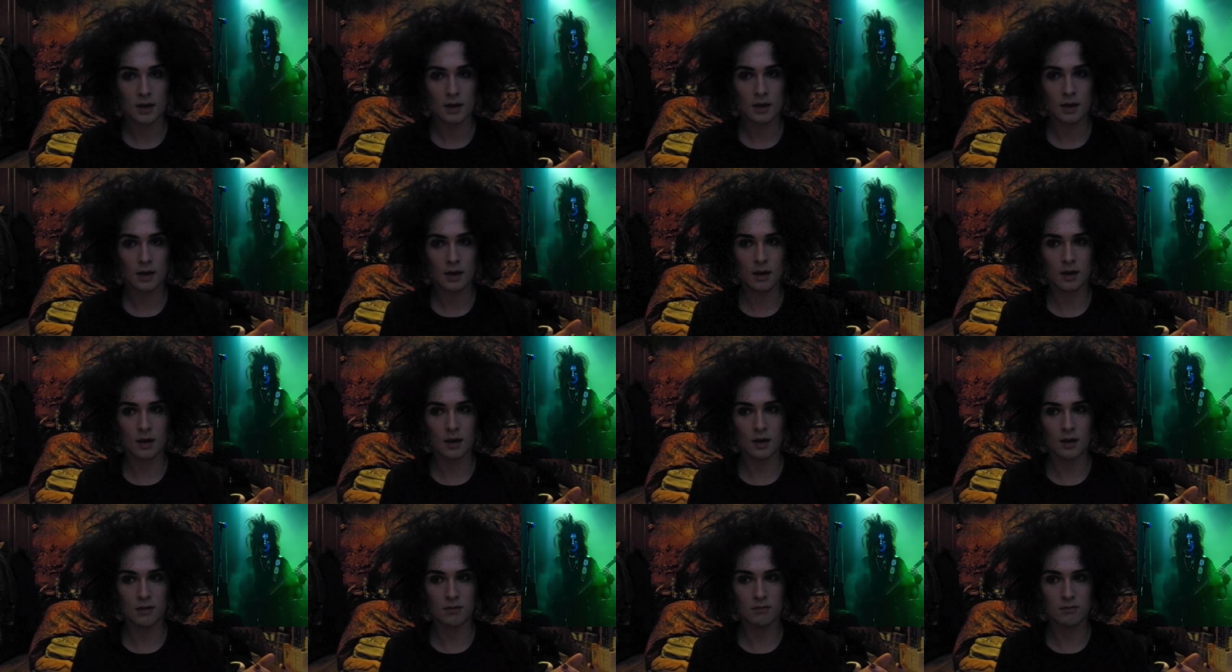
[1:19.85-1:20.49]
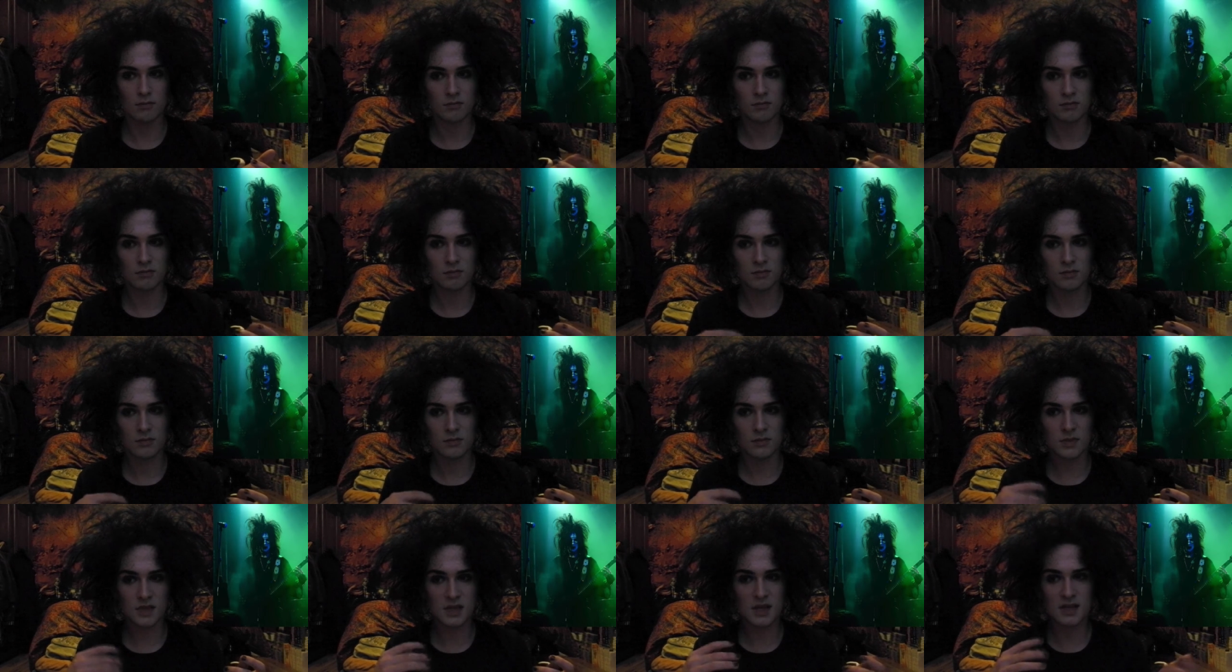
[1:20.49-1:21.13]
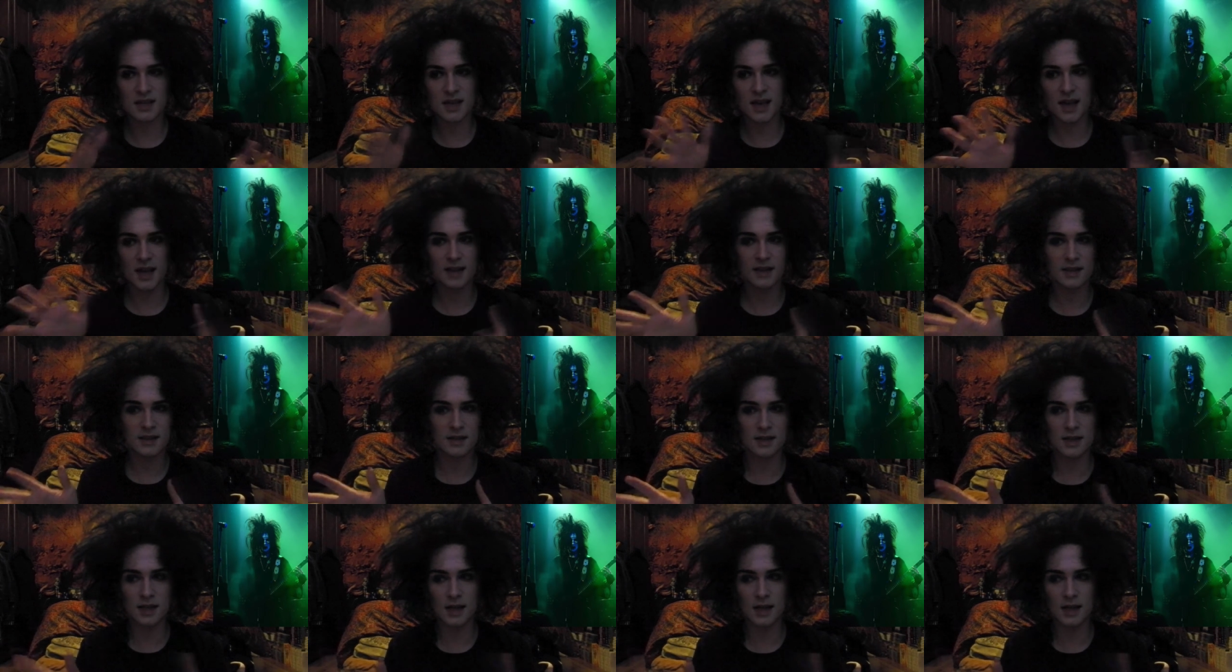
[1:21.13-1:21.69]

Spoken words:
Scissorhands,